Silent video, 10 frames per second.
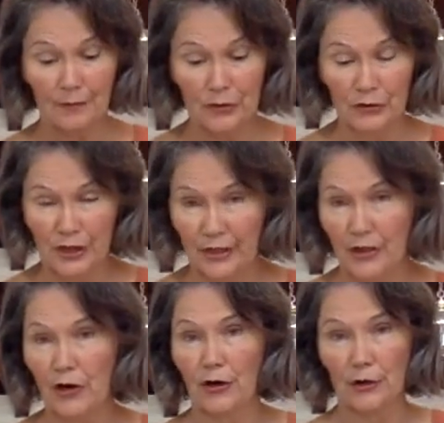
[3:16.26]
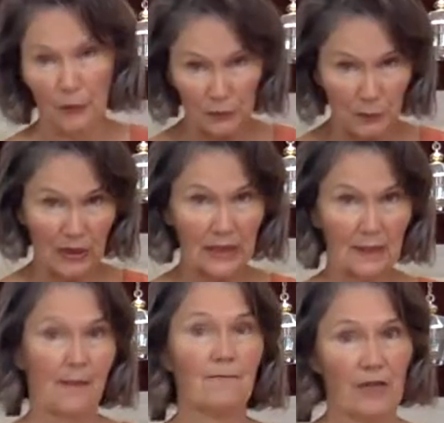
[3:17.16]
I'm using are cold-pressed
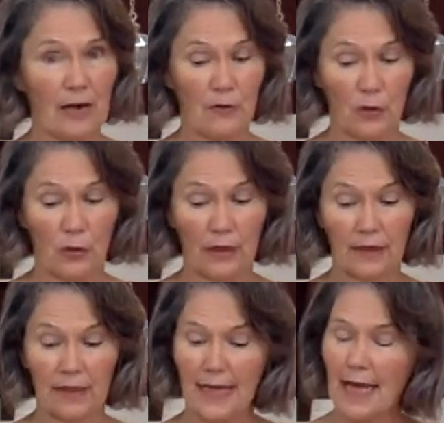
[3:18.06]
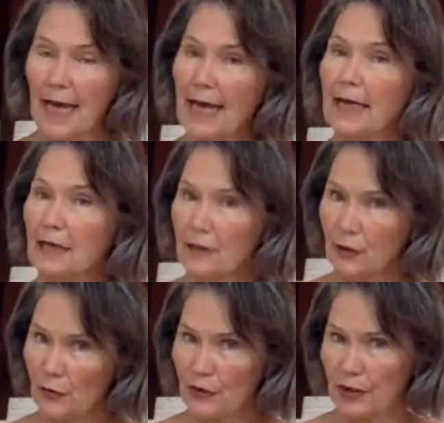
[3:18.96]
sunflower oil and a
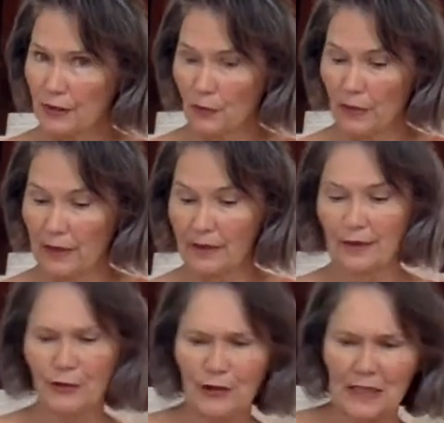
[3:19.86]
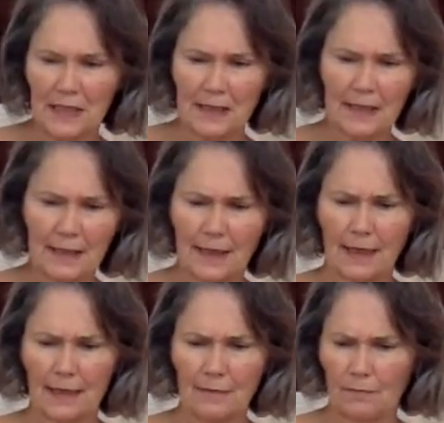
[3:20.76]
coconut oil. And you can see
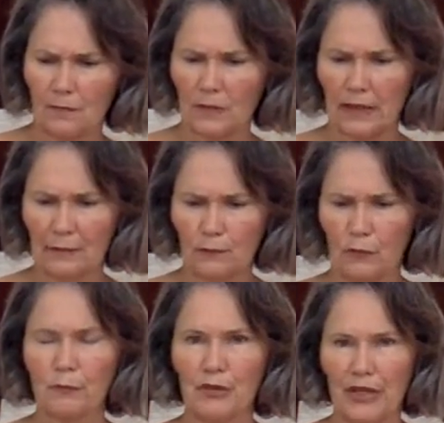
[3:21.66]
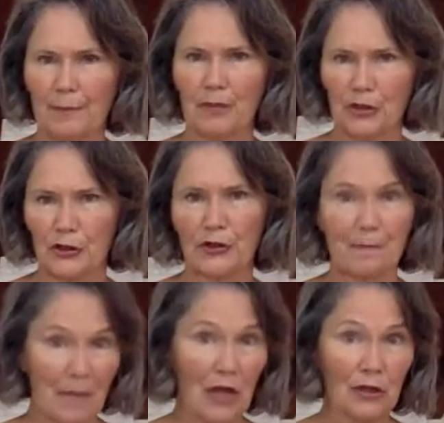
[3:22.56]
that at room temperature
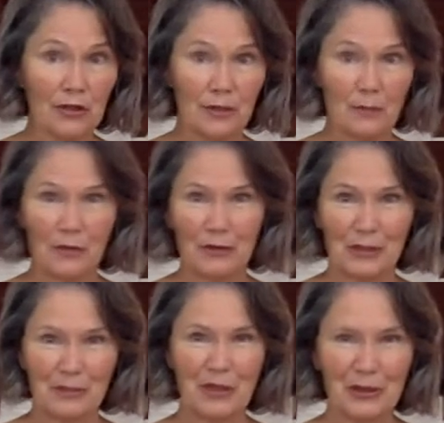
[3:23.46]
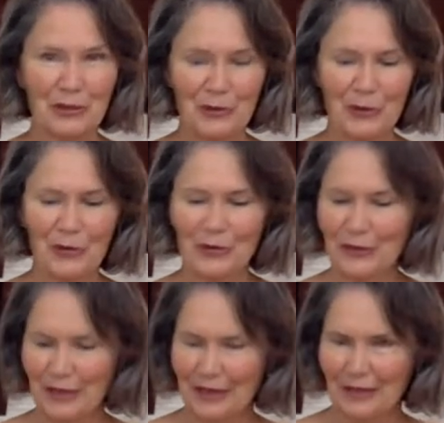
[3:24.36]
it melts, so it's been a little
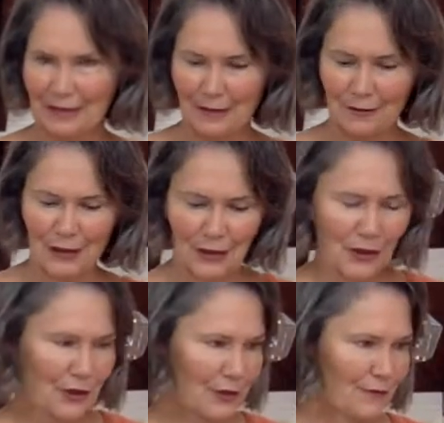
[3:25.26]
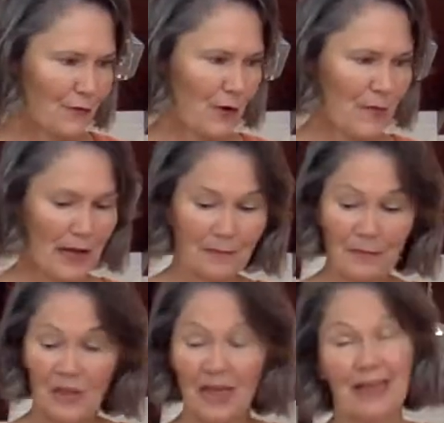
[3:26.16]
colder, so it's starting to form up.
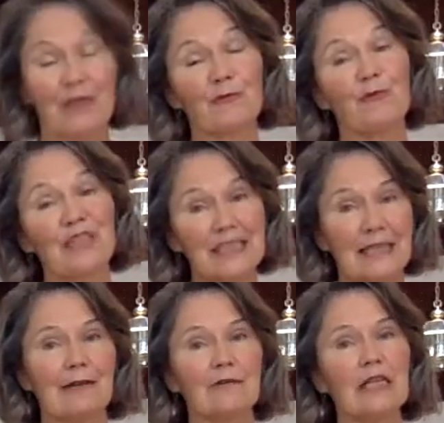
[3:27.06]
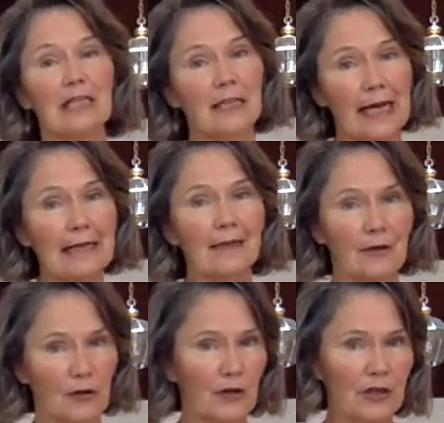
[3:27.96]
And the reason I really like the
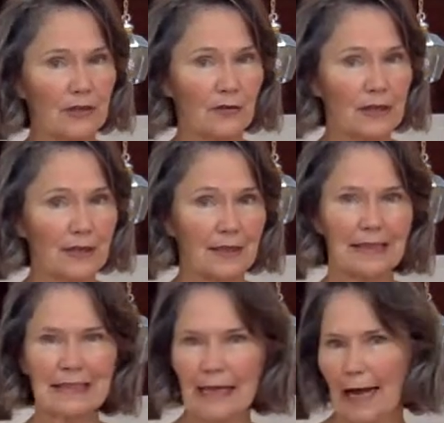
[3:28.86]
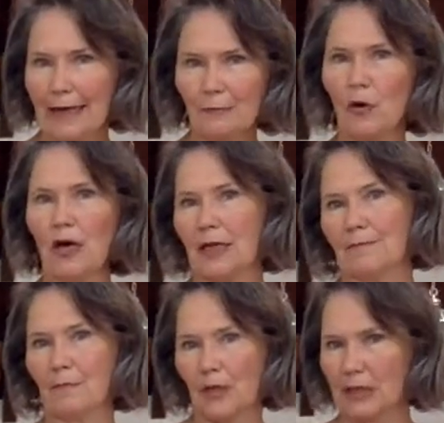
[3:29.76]
coconut oil is I want
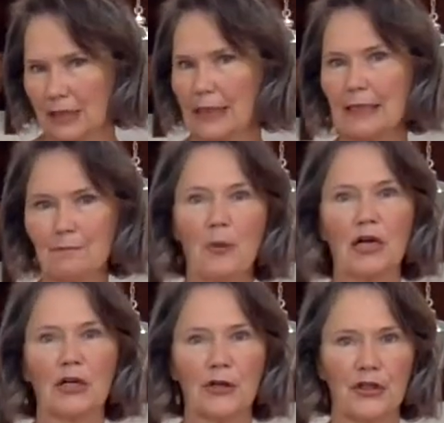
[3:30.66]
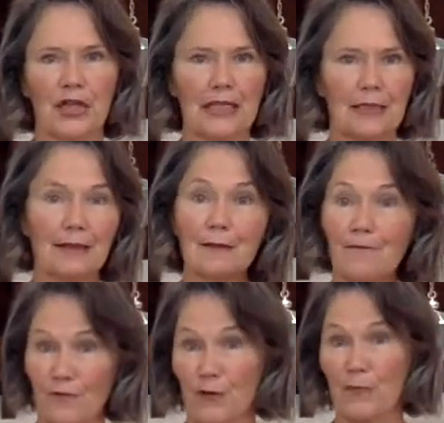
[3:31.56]
a seed butter that's a little
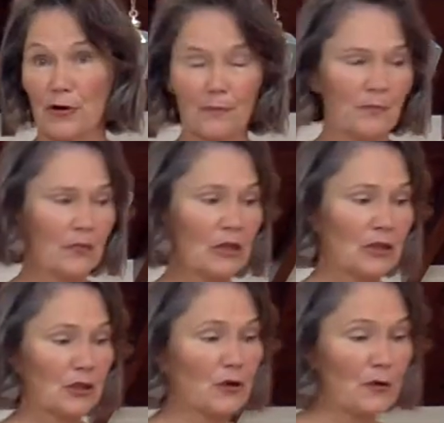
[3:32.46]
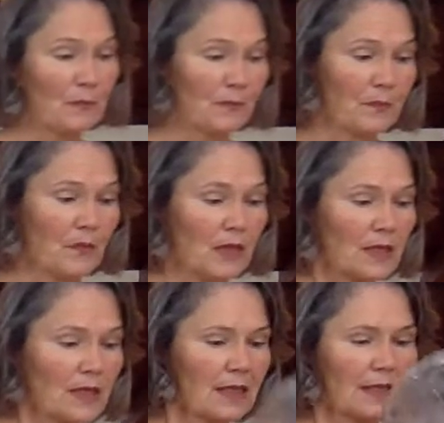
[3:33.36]
firmer. So
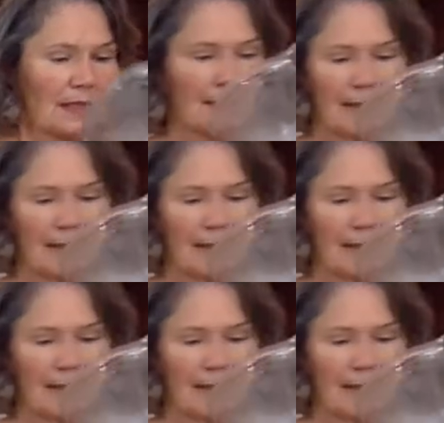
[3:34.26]
this